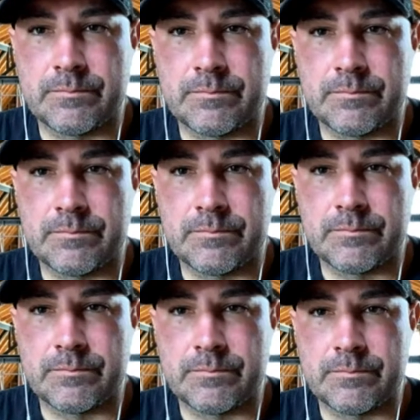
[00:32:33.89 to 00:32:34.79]
Yeah,
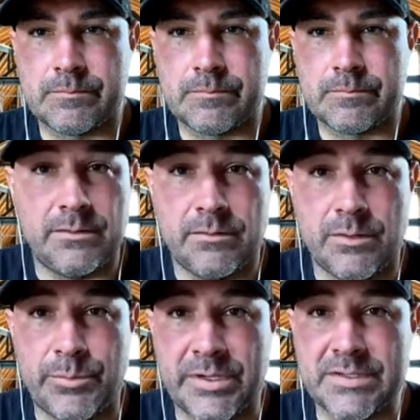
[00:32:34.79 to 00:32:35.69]
the
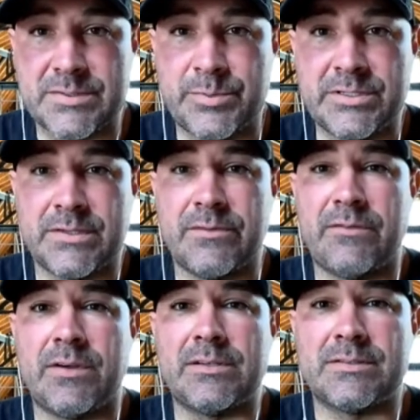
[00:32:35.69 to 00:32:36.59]
biggest piece of
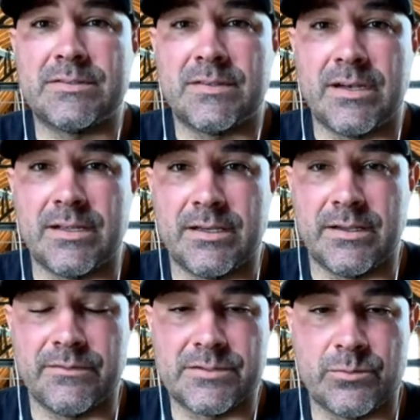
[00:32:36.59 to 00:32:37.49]
advice that I could
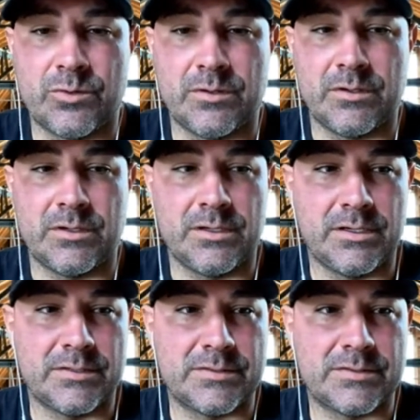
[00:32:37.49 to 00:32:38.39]
give someone
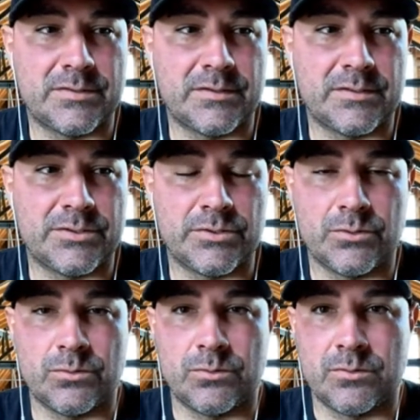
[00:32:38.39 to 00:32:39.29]
is
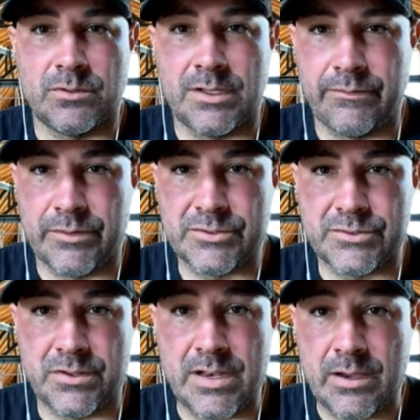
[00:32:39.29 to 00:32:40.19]
to leverage
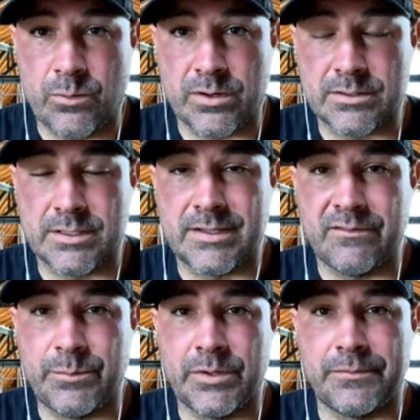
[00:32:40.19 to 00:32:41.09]
the network that
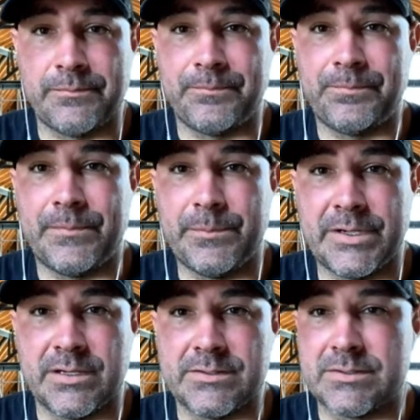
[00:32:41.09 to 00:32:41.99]
they've built,
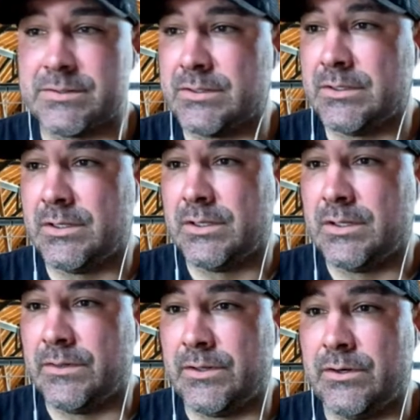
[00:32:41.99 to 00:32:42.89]
because
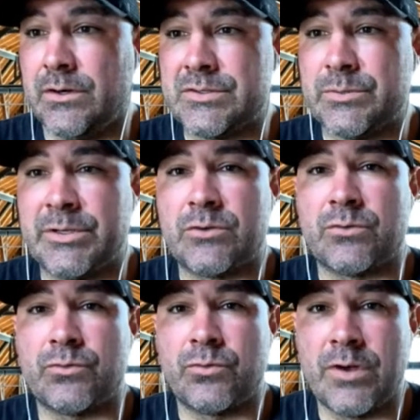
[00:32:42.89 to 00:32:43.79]
there are some
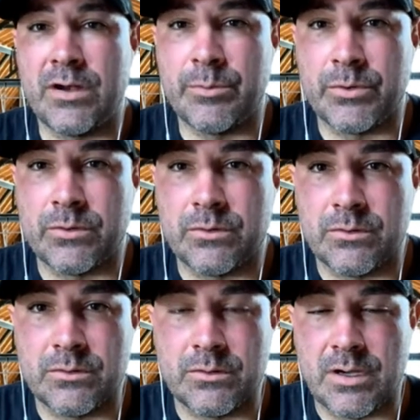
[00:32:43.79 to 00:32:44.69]
incredible
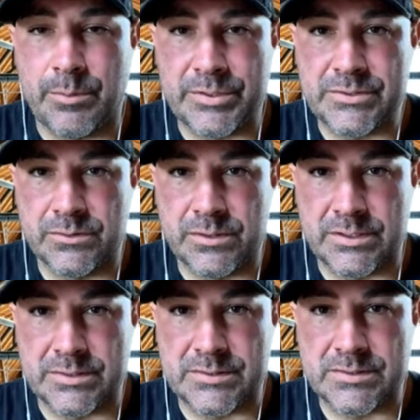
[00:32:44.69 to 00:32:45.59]

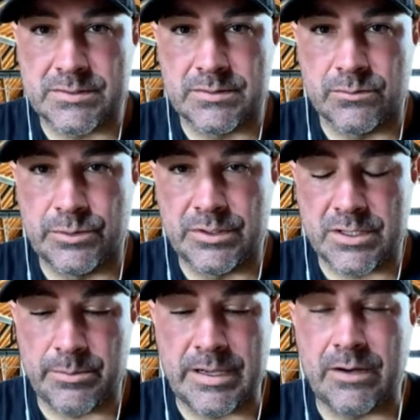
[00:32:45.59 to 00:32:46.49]
opportunities when you
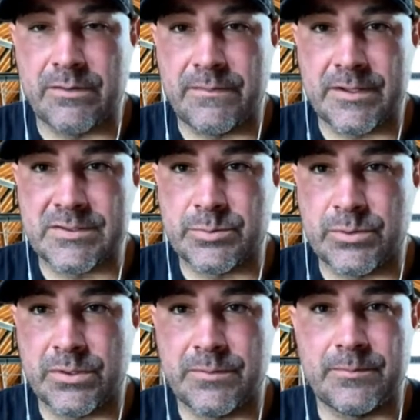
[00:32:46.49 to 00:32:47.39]
come out of that
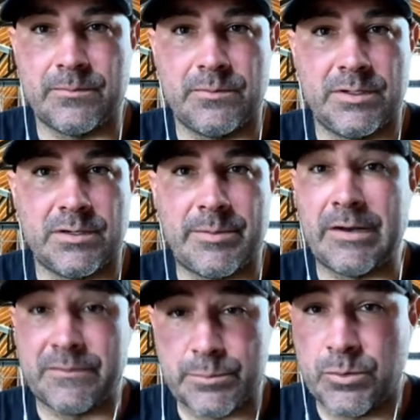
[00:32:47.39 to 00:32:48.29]
sport, when you come out
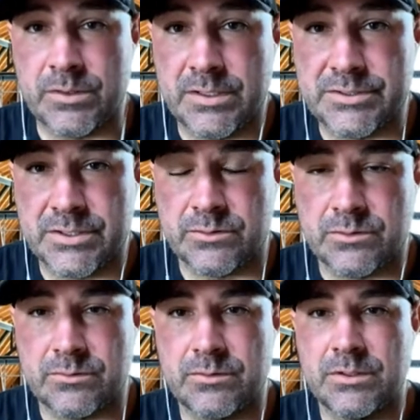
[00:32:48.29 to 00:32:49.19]
of sport in general,